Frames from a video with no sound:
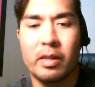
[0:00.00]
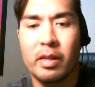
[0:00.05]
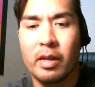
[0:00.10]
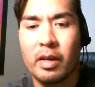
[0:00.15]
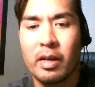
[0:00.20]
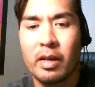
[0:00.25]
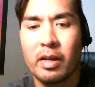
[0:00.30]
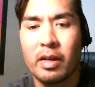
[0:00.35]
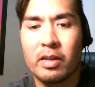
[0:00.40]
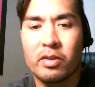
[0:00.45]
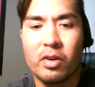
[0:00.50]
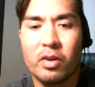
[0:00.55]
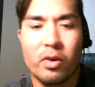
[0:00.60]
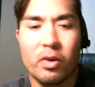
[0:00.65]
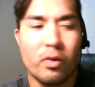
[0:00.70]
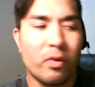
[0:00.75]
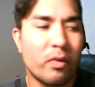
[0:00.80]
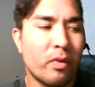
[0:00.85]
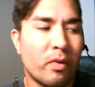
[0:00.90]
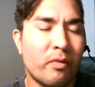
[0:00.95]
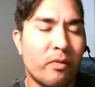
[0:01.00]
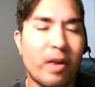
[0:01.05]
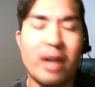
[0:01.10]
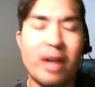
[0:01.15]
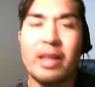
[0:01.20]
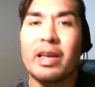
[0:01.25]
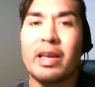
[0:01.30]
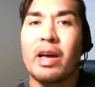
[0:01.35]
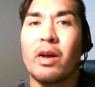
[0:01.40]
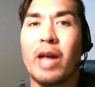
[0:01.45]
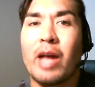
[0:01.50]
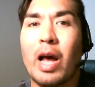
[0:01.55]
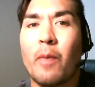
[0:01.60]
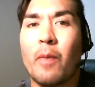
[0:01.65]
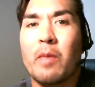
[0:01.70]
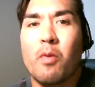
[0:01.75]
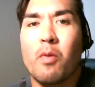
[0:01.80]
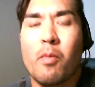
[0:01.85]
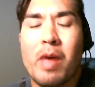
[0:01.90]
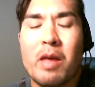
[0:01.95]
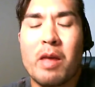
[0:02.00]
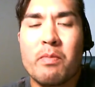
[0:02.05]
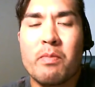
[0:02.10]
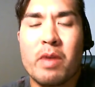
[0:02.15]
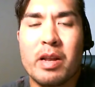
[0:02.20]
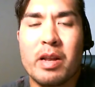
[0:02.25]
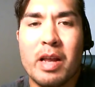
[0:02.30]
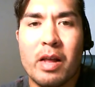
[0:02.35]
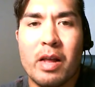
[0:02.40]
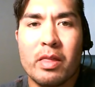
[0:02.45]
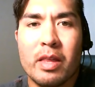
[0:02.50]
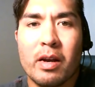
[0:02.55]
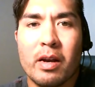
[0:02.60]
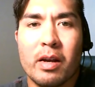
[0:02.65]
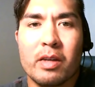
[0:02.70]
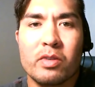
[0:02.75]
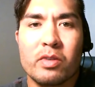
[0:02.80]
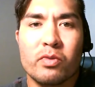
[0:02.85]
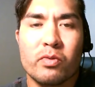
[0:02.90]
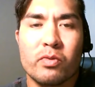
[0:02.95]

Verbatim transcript: And so finding out how people make money out there is